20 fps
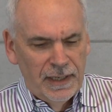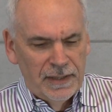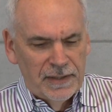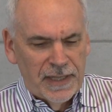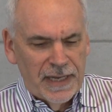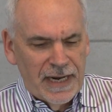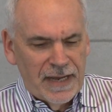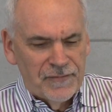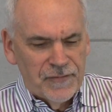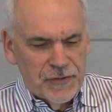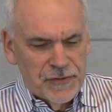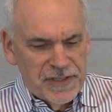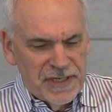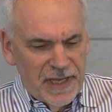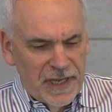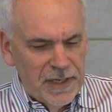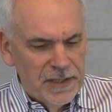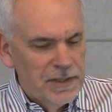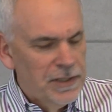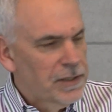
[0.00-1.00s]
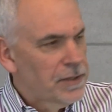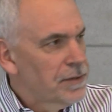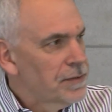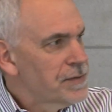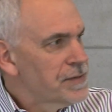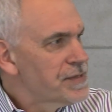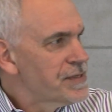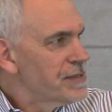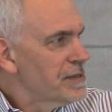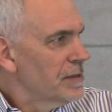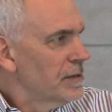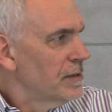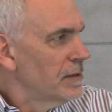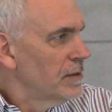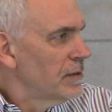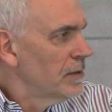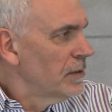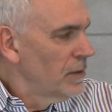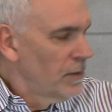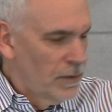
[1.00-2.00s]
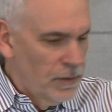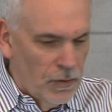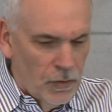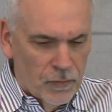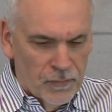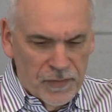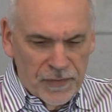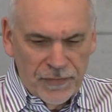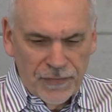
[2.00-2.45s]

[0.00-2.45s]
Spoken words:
that after 10 years, over